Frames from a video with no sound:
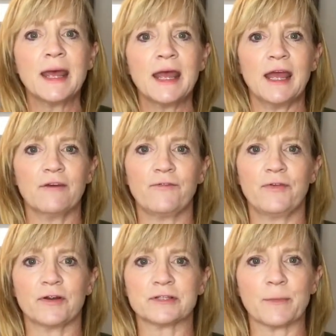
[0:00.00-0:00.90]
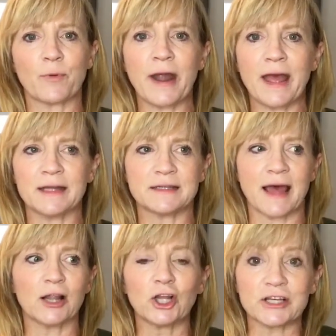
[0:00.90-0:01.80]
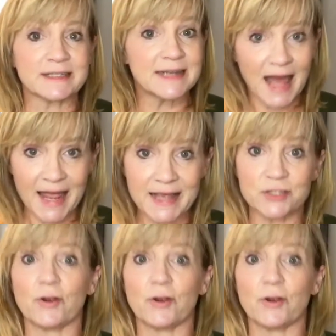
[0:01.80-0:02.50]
if there's a brand that looks nice,